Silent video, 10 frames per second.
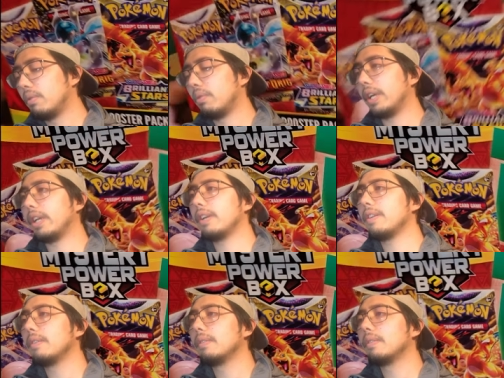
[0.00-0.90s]
Right here?
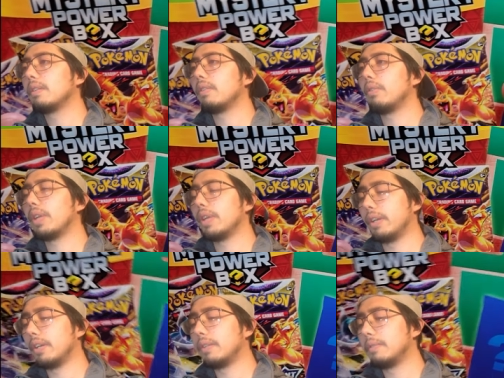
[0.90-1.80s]
Here.
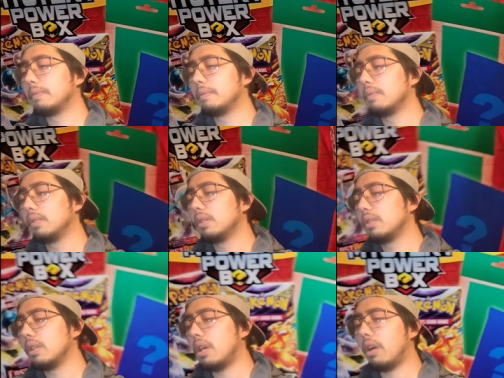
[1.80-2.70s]

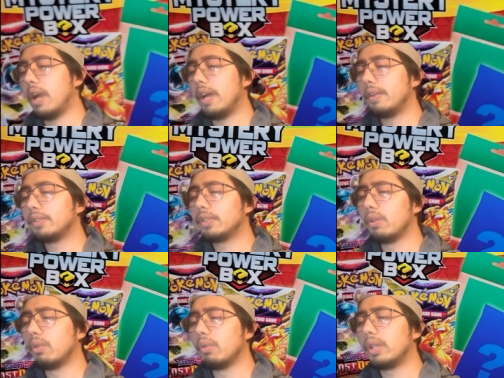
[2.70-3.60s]
Alright,
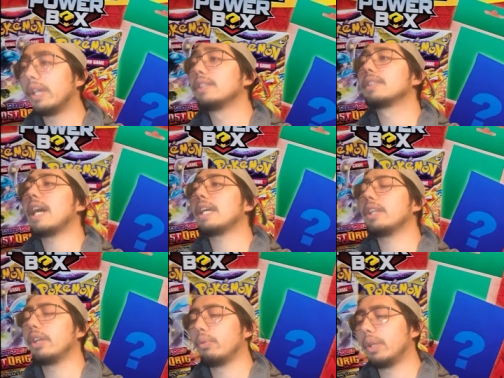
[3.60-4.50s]
so inside
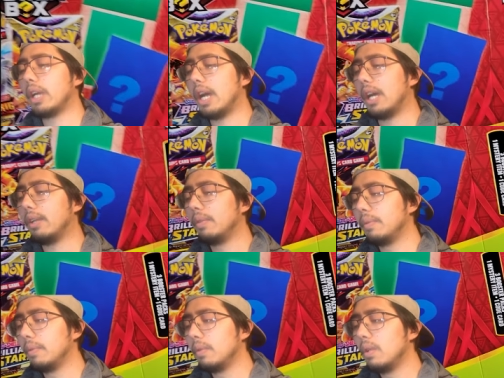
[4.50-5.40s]
here we got,
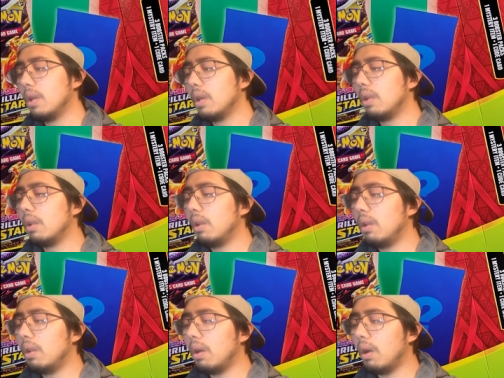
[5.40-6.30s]

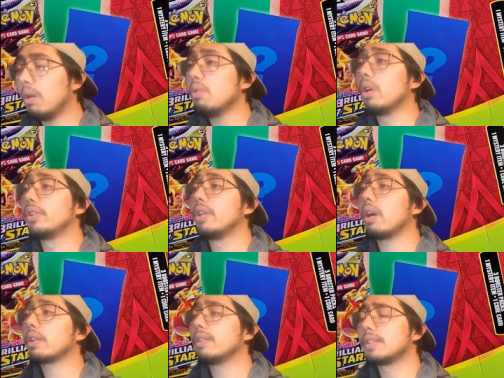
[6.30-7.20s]
oh, a
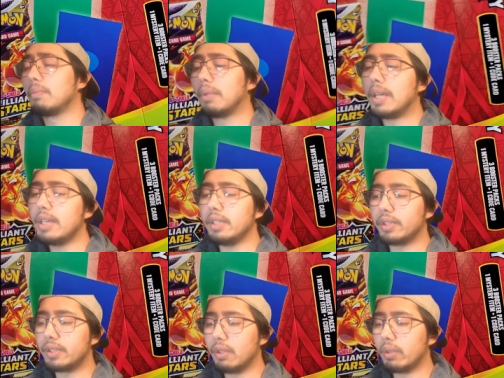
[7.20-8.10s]
Darkness
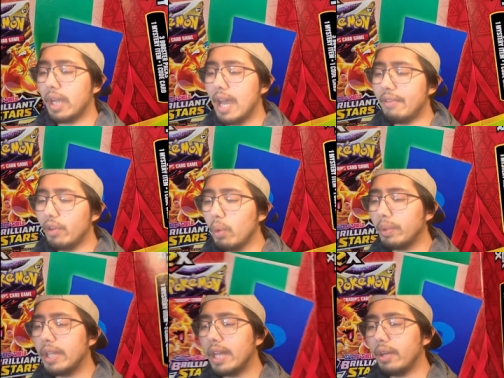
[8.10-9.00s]
Ablaze. Okay, I haven't opened
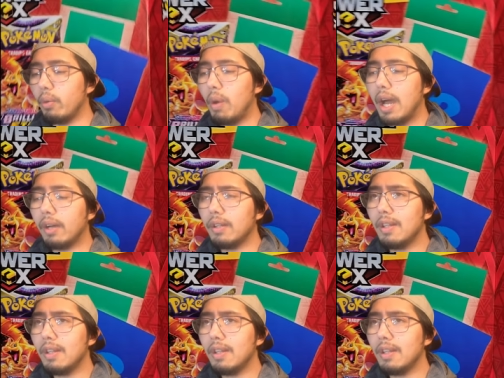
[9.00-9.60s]
that in a while.